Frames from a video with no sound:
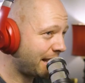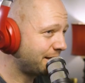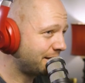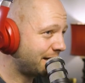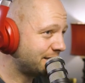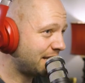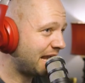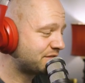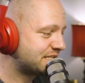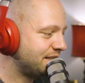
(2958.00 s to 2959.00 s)
I, I
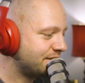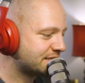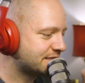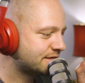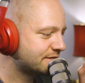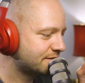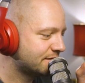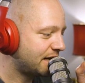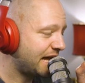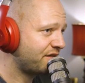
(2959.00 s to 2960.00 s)
have seen this.
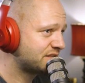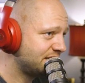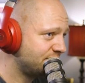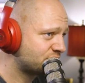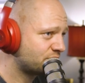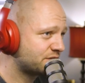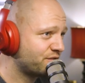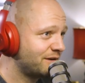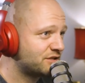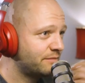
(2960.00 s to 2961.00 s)
I have seen this
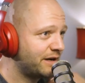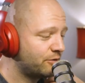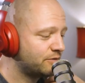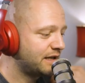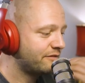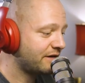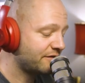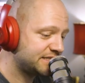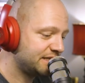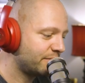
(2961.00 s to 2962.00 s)
transformation in my own life.
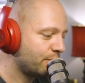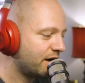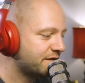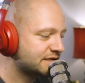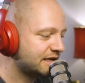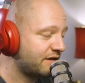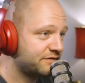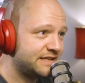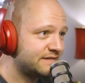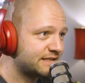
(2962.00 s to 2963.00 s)
I've seen it in my wife's life.
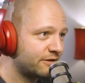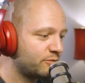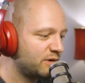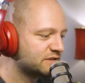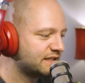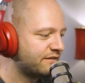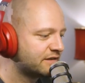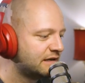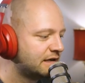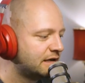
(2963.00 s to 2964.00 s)
I've seen this in other people's
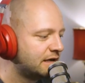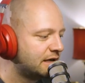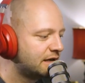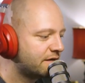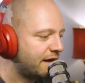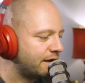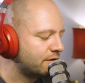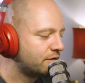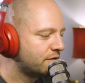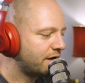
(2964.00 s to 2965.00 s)
lives, that,
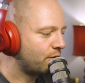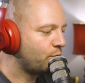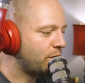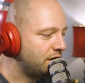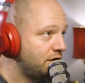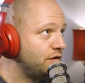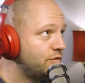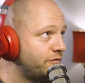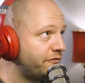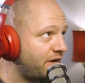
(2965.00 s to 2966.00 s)
that when
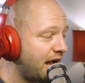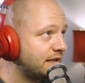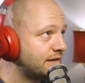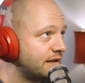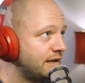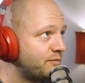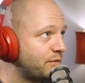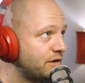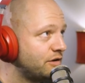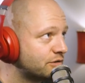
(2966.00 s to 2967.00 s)
you finally
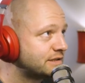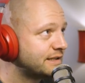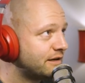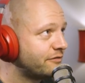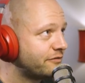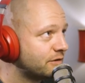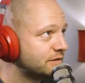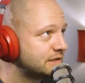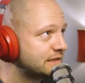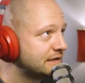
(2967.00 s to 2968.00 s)
put yourself
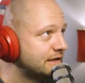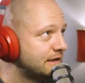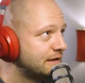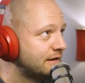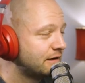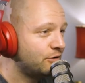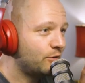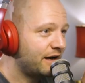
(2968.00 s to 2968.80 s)
first, you